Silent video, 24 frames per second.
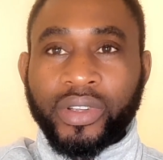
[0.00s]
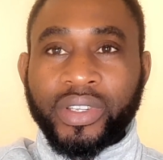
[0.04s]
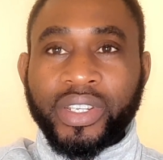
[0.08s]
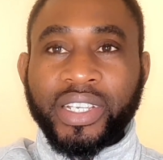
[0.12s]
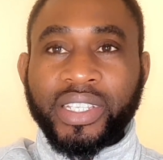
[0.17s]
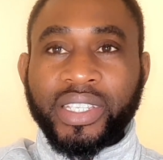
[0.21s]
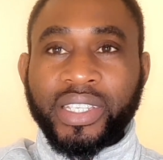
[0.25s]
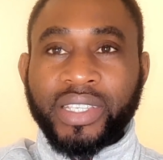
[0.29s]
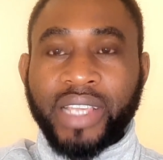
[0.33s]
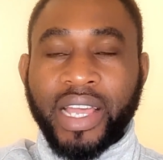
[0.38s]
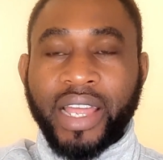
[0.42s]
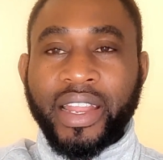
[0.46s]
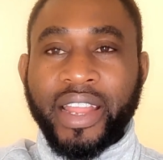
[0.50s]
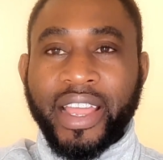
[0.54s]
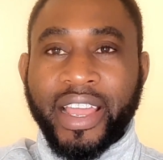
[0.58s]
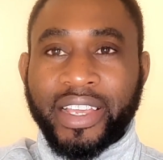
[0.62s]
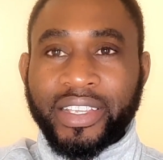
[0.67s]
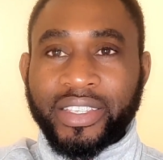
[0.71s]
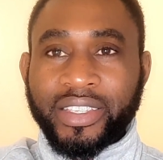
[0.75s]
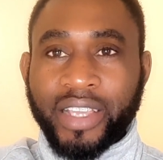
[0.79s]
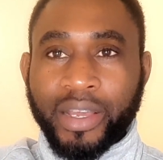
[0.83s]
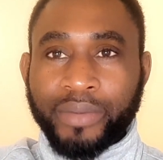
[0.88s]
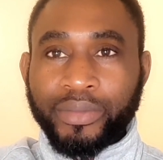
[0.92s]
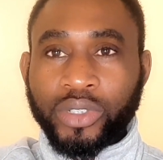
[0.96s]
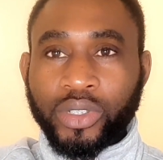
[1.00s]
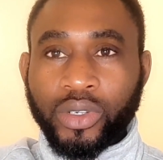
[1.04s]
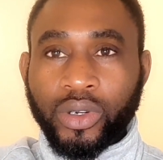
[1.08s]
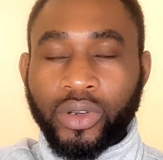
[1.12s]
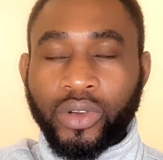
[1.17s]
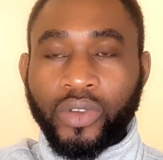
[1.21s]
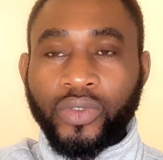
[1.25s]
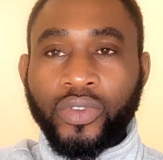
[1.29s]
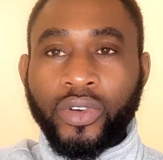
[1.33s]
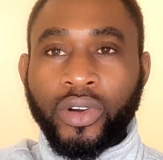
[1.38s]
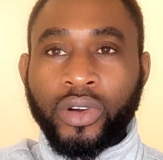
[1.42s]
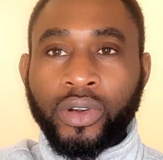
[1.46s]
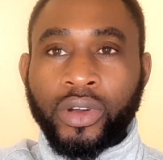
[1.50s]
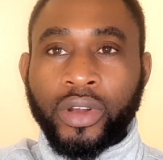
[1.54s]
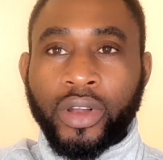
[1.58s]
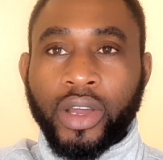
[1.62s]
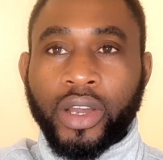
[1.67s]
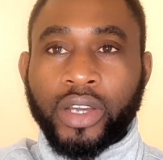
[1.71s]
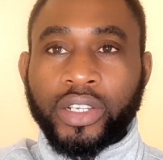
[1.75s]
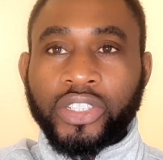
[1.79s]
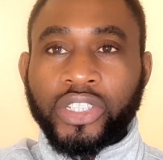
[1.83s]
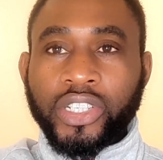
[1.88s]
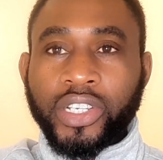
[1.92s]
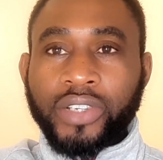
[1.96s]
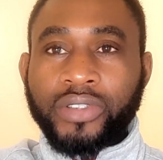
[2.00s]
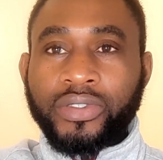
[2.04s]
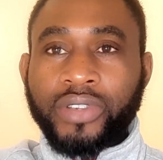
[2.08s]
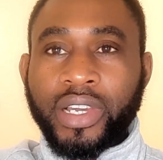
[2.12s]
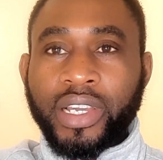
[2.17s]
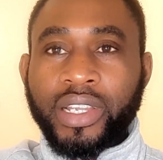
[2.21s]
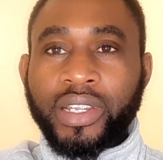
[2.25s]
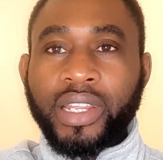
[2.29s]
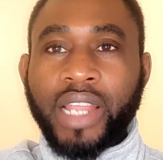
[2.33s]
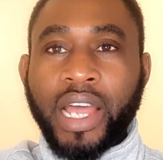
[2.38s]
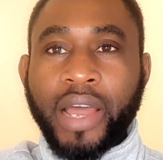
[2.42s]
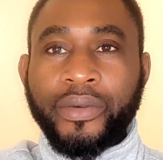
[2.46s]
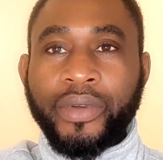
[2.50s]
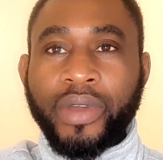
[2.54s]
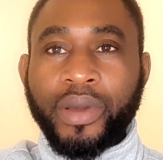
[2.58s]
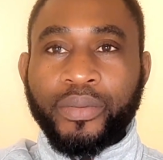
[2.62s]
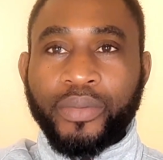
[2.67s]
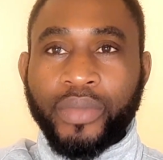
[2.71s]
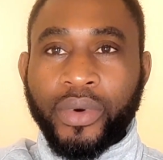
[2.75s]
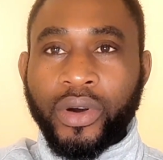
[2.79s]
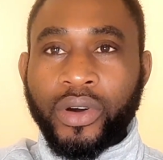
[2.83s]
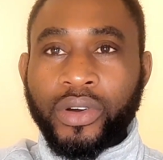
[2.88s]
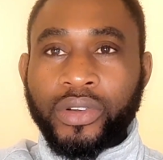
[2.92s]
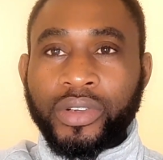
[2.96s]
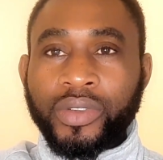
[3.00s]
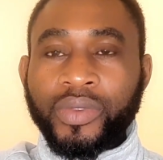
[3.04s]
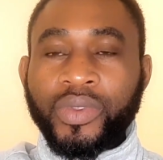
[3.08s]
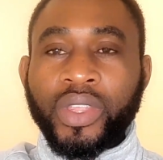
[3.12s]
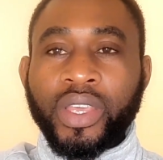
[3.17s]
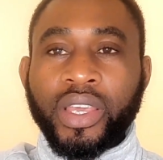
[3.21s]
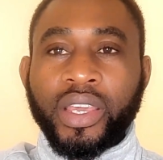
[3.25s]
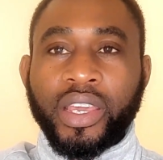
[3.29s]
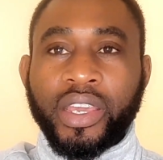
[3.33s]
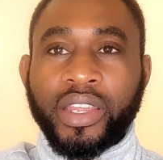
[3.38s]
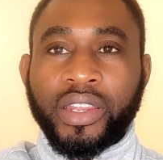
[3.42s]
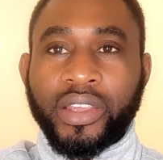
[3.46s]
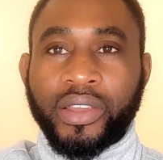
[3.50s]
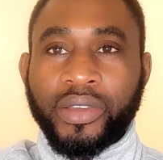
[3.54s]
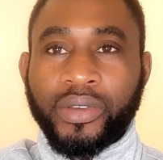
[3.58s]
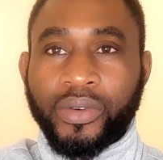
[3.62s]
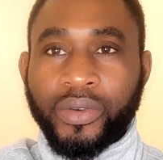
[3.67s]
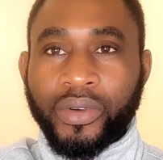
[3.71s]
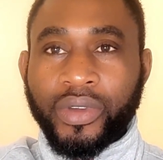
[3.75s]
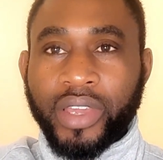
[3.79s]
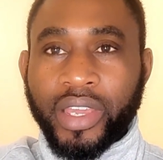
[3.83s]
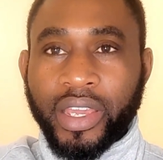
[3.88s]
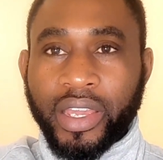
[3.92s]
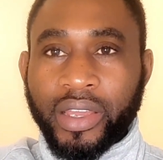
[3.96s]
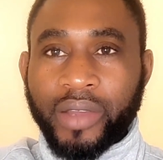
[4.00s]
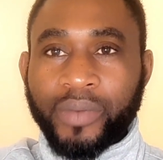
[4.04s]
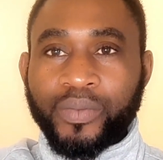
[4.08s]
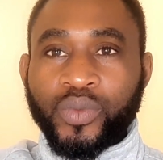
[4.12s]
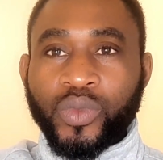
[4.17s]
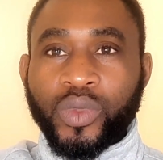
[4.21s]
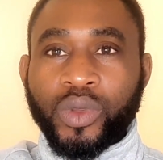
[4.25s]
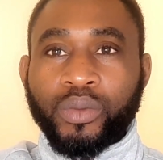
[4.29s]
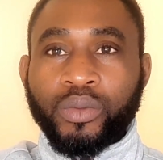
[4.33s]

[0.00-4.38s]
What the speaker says: This is an exemption for children that were born in the UK.